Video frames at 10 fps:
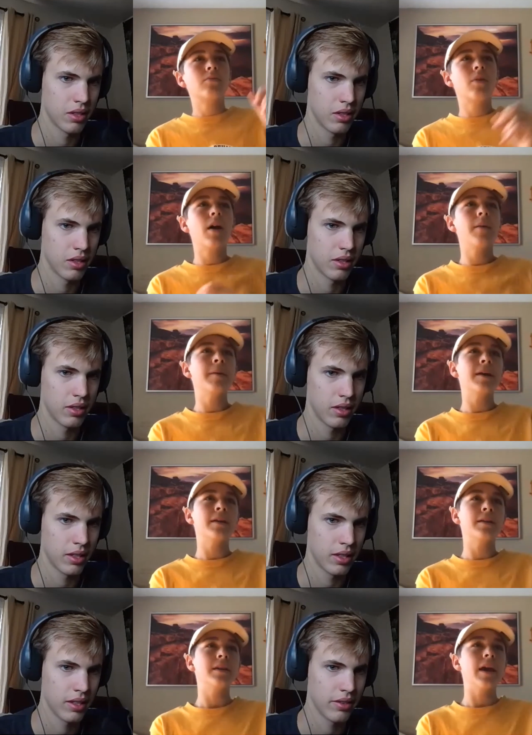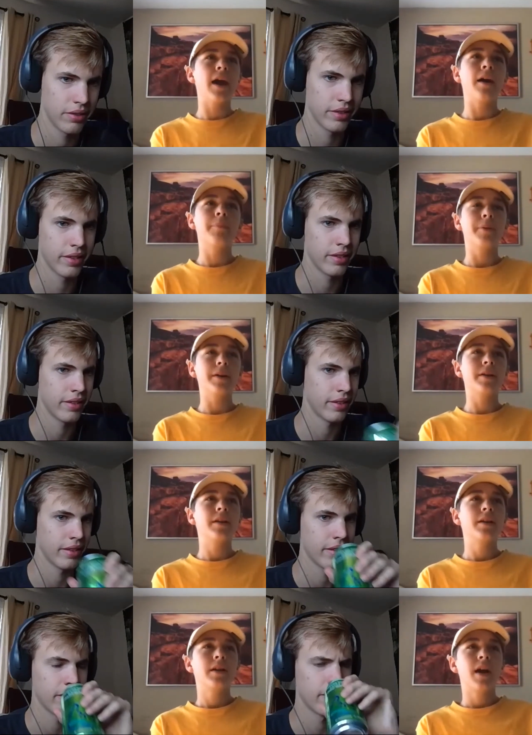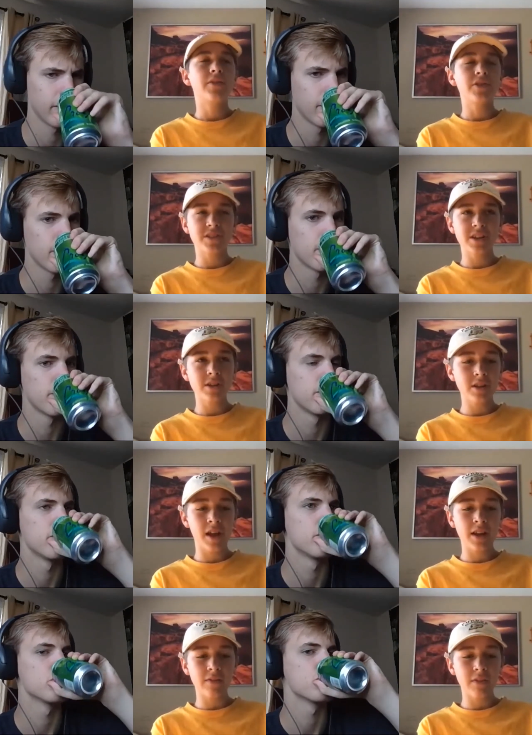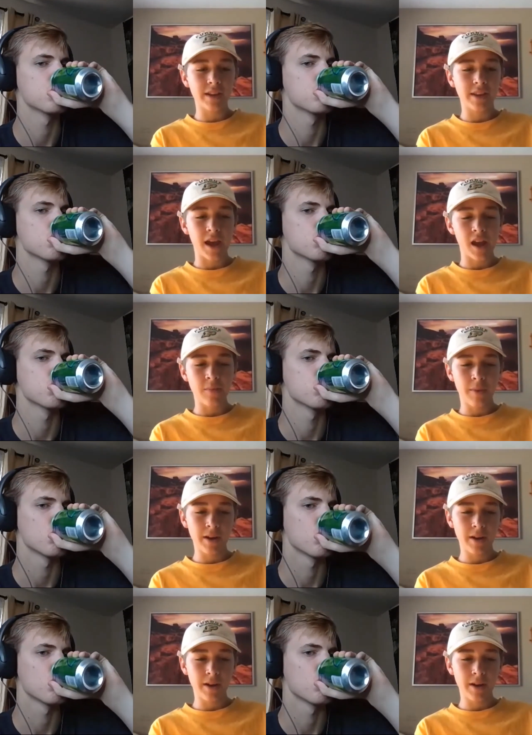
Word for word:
Speaker 1: I mean, yeah, but have you seen any of like the animated